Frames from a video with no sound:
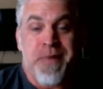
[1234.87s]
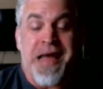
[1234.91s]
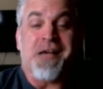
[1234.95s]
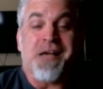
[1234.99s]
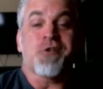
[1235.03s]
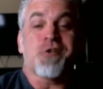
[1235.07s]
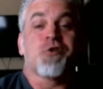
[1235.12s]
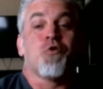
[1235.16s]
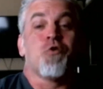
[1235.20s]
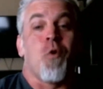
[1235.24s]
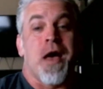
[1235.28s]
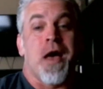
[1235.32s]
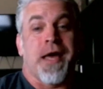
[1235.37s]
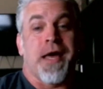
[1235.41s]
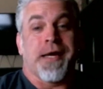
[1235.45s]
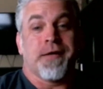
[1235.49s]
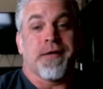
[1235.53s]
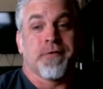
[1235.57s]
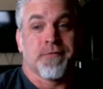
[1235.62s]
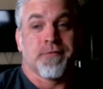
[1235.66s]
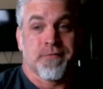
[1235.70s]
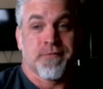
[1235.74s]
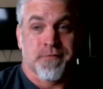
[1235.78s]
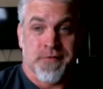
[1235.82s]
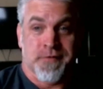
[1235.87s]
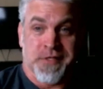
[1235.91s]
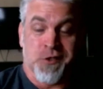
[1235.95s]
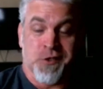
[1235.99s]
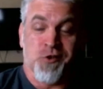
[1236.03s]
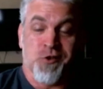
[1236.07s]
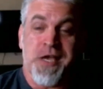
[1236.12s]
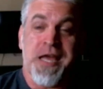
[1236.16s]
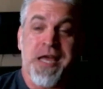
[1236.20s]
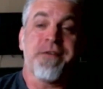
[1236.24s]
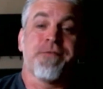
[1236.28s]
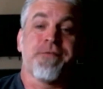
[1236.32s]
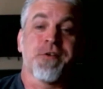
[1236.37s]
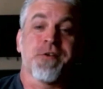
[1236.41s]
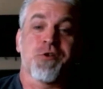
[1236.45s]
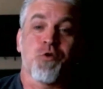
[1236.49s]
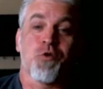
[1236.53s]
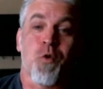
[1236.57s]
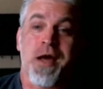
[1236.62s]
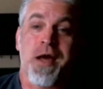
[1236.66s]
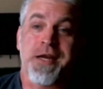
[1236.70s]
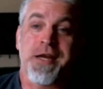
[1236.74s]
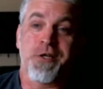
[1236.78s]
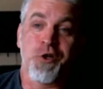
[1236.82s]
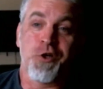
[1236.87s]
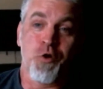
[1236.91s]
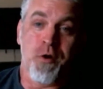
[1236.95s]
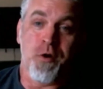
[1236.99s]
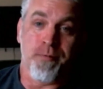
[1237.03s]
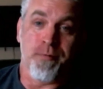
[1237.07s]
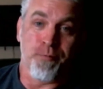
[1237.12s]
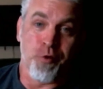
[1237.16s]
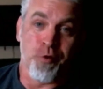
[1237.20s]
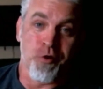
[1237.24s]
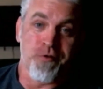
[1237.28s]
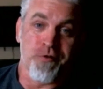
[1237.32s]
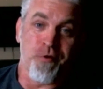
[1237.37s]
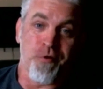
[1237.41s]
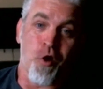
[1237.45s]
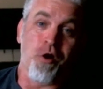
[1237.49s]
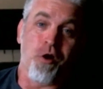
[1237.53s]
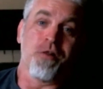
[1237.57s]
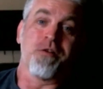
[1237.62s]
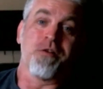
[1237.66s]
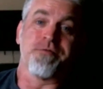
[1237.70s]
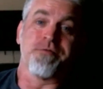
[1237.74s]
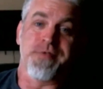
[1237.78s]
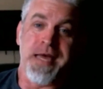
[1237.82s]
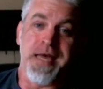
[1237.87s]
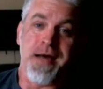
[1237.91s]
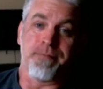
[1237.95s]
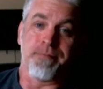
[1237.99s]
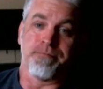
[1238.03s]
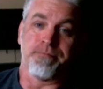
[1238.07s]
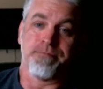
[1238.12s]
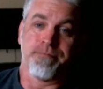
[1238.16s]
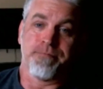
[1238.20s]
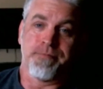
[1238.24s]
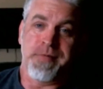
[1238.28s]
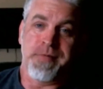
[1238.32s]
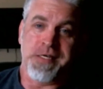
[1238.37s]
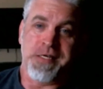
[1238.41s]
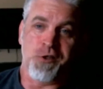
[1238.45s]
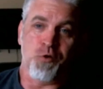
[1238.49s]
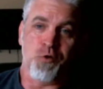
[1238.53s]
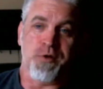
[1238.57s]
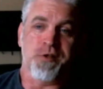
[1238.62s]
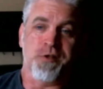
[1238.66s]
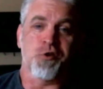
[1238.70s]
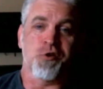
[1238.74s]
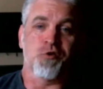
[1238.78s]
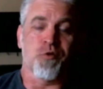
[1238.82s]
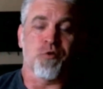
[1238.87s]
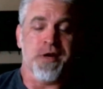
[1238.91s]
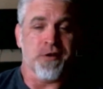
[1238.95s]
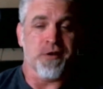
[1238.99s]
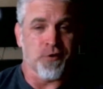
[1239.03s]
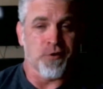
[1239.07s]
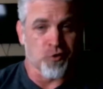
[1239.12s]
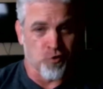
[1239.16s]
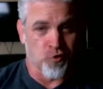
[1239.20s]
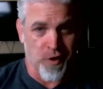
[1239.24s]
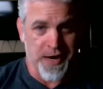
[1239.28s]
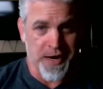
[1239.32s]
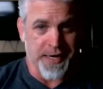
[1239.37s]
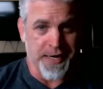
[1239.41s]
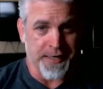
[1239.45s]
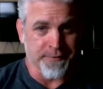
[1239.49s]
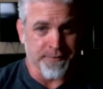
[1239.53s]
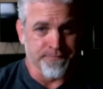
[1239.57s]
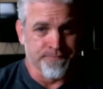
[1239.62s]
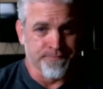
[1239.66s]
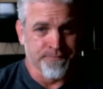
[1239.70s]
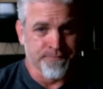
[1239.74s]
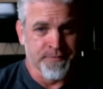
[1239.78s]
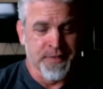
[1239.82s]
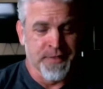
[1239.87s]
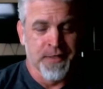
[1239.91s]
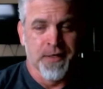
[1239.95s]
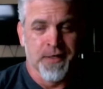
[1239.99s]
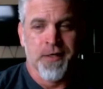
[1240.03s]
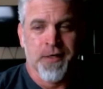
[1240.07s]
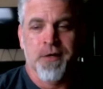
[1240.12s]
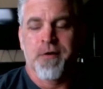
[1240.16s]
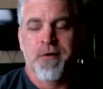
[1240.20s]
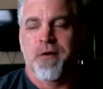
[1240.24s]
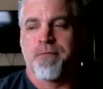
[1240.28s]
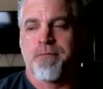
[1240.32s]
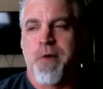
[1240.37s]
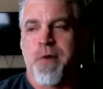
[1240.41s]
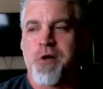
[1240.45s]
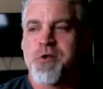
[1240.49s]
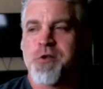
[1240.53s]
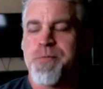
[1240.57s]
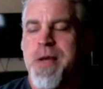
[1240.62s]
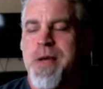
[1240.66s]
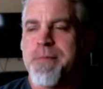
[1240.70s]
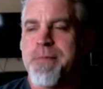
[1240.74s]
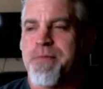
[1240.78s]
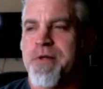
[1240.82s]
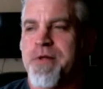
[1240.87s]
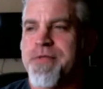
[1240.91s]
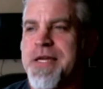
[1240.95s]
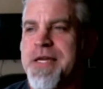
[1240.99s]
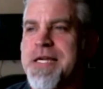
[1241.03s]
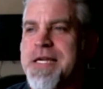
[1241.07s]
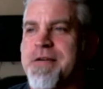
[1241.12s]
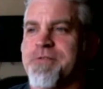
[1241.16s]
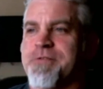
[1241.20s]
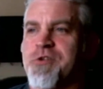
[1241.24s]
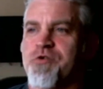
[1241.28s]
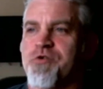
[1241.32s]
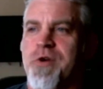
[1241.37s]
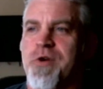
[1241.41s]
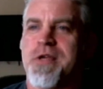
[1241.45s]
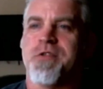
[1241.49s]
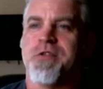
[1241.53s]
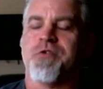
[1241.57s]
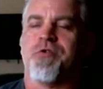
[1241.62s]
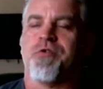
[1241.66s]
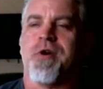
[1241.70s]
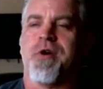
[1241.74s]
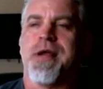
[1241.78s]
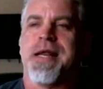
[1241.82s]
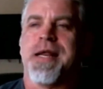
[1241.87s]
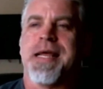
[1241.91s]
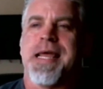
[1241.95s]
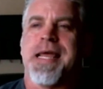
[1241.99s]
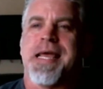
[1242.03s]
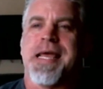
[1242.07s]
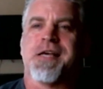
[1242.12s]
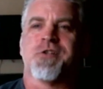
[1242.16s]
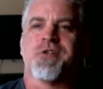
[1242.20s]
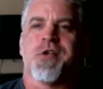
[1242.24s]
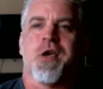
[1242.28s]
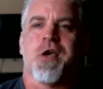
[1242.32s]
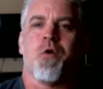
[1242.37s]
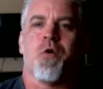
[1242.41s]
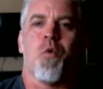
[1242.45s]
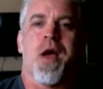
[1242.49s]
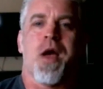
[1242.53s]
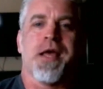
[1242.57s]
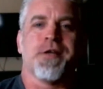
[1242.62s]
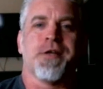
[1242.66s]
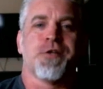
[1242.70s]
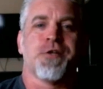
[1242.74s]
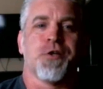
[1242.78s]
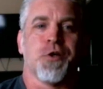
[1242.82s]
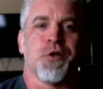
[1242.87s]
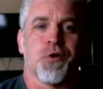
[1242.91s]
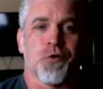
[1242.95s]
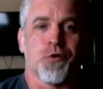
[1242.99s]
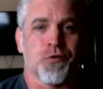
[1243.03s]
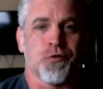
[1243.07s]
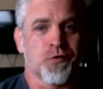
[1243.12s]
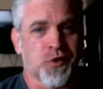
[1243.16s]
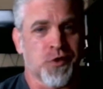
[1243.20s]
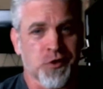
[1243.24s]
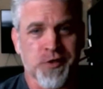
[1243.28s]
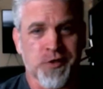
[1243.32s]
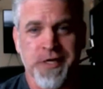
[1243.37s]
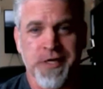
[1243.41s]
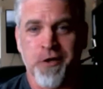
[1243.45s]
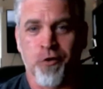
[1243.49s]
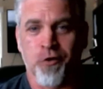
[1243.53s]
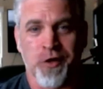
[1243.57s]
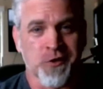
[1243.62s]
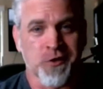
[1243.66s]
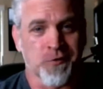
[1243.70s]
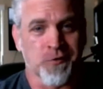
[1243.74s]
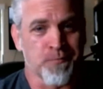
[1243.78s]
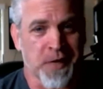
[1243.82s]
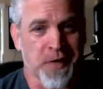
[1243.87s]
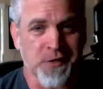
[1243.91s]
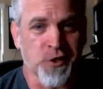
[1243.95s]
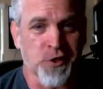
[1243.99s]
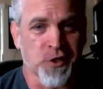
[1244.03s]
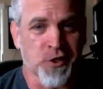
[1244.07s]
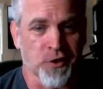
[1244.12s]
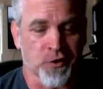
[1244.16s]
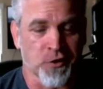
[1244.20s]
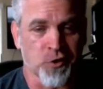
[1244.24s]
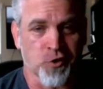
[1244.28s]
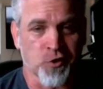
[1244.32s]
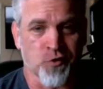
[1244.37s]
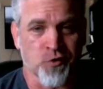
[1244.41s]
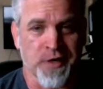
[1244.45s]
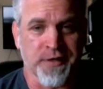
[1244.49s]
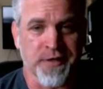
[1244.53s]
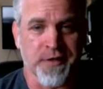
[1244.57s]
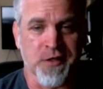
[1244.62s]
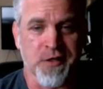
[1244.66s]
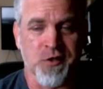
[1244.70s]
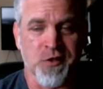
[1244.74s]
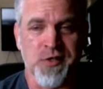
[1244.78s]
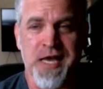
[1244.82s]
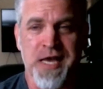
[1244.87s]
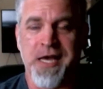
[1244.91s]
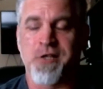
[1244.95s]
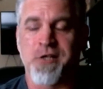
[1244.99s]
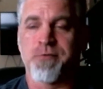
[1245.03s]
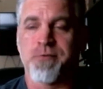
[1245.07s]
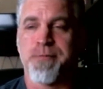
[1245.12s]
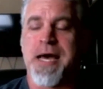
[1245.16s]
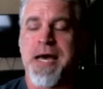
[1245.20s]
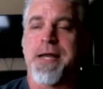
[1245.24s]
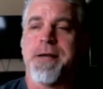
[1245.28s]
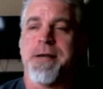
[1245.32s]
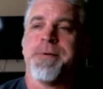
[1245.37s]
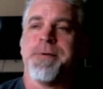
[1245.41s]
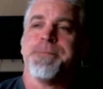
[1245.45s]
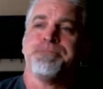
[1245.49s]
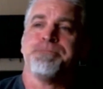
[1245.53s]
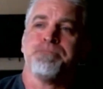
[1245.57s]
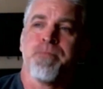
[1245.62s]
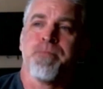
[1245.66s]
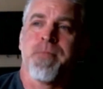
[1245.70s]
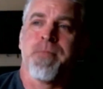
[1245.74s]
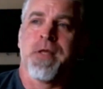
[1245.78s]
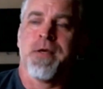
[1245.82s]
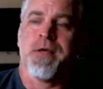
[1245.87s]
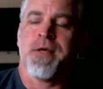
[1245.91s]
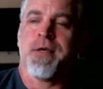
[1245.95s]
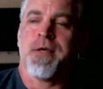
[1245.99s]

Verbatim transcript: best way, the safest way to improve all of them is with strength training most people think of strength training as a way to just increase muscular strength and size, but